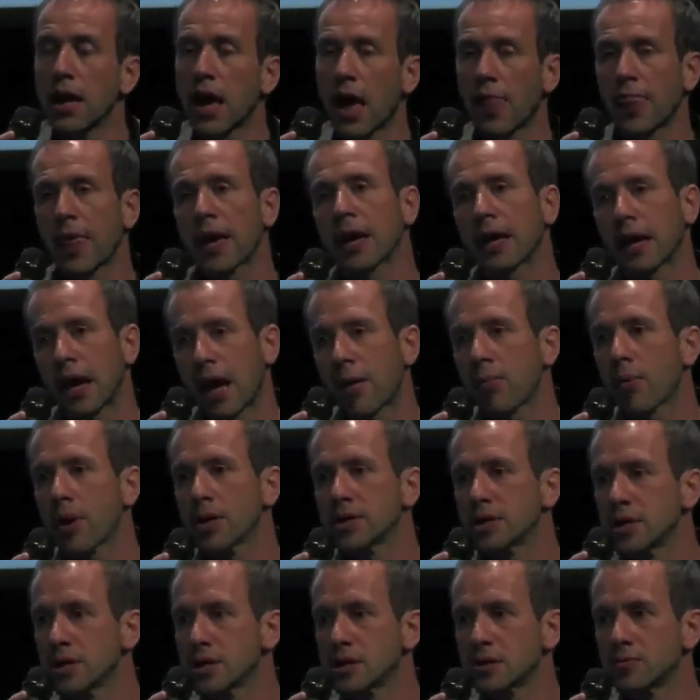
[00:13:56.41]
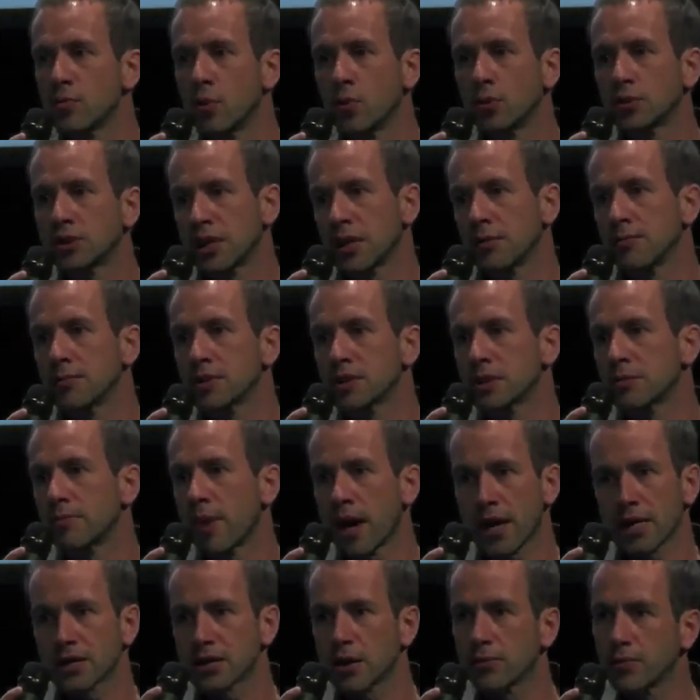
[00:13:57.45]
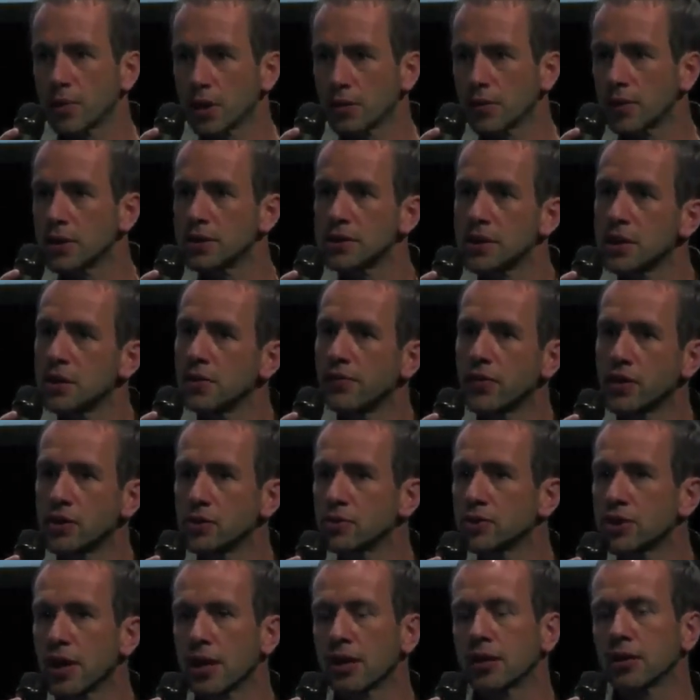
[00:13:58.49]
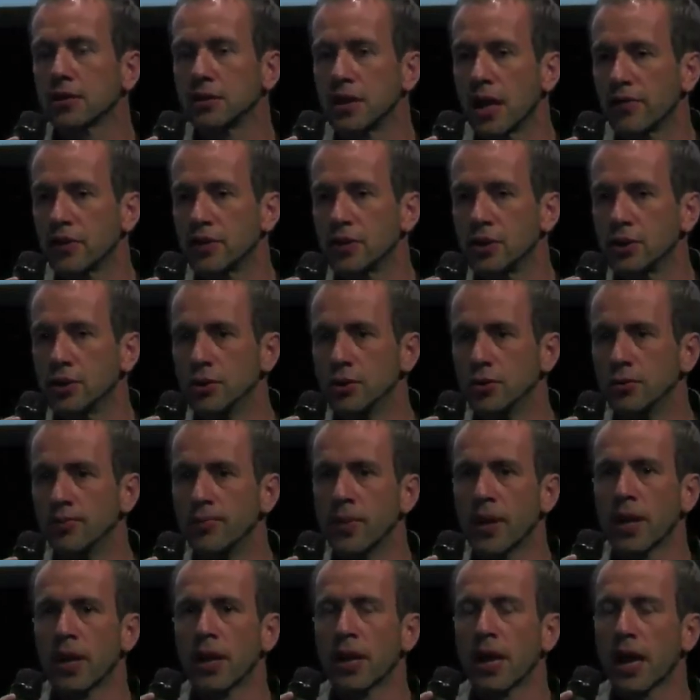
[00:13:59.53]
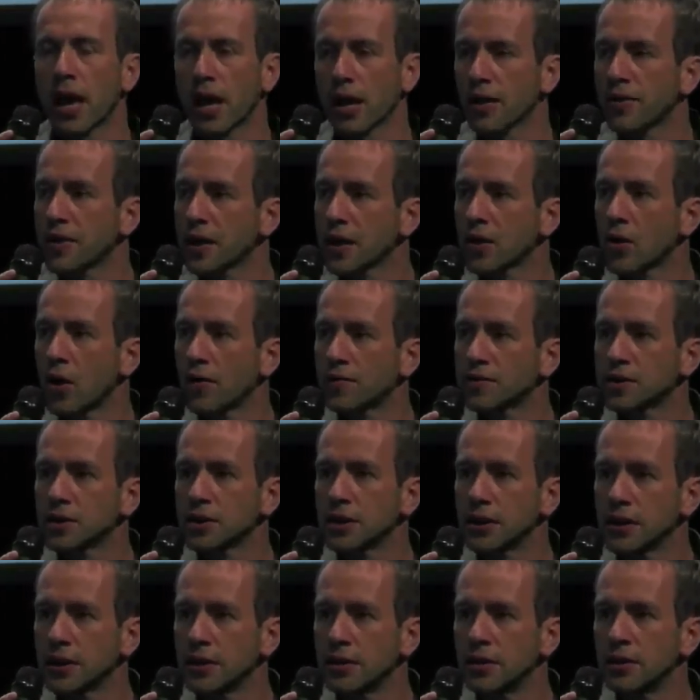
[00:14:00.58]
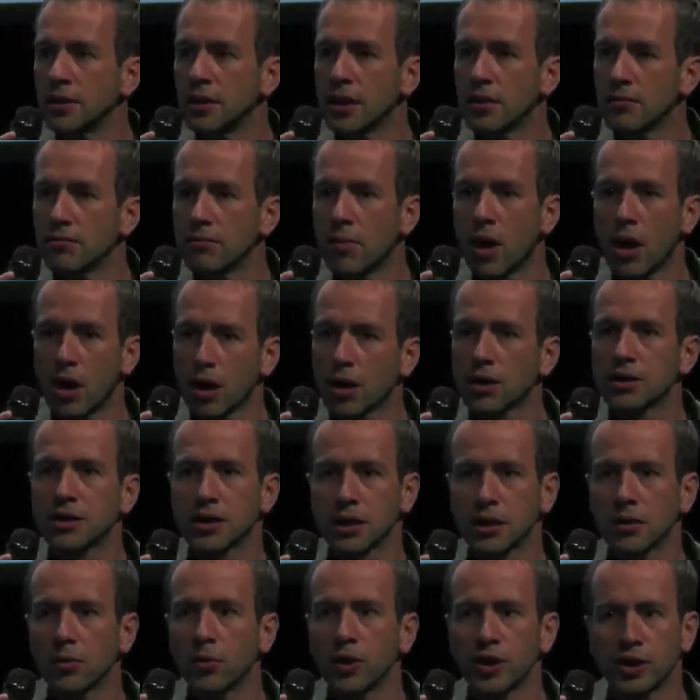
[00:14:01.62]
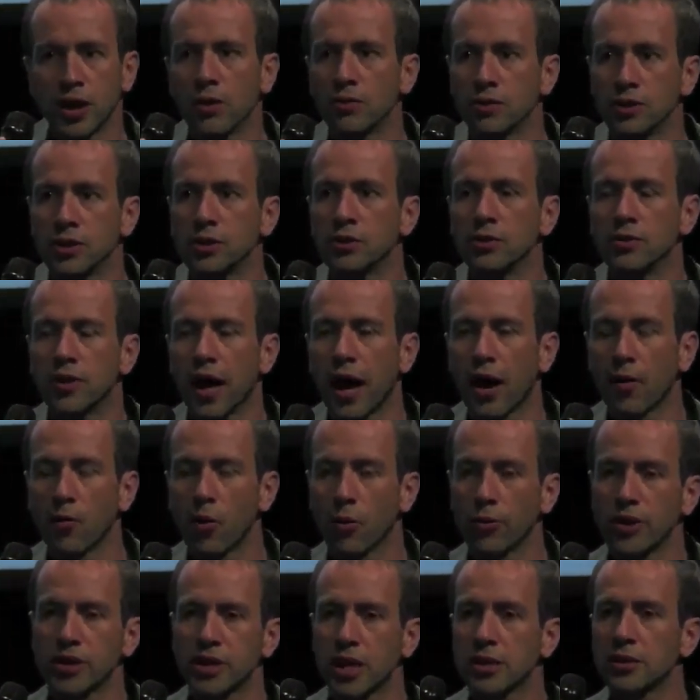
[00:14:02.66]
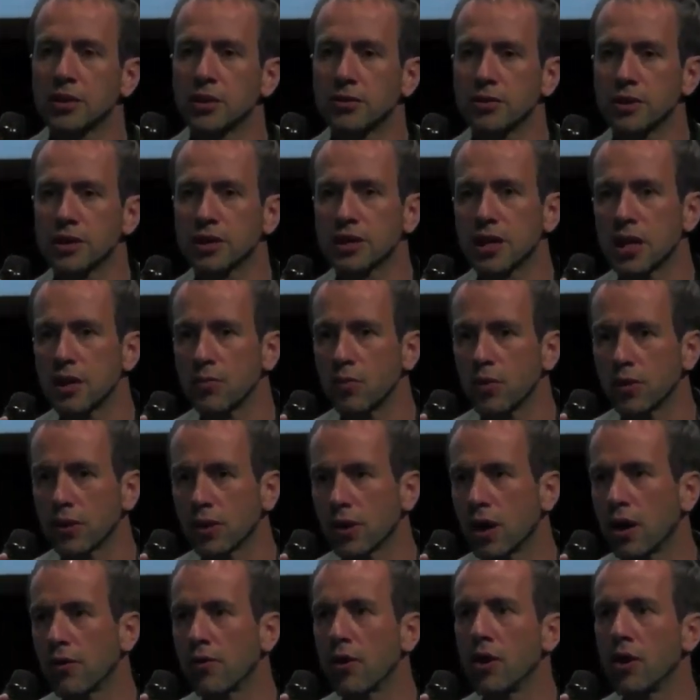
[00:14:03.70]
And they collaborate in small teams to make something that as individuals they could never do. And I think often in marketing we don't do that. What we tend to do is keep within our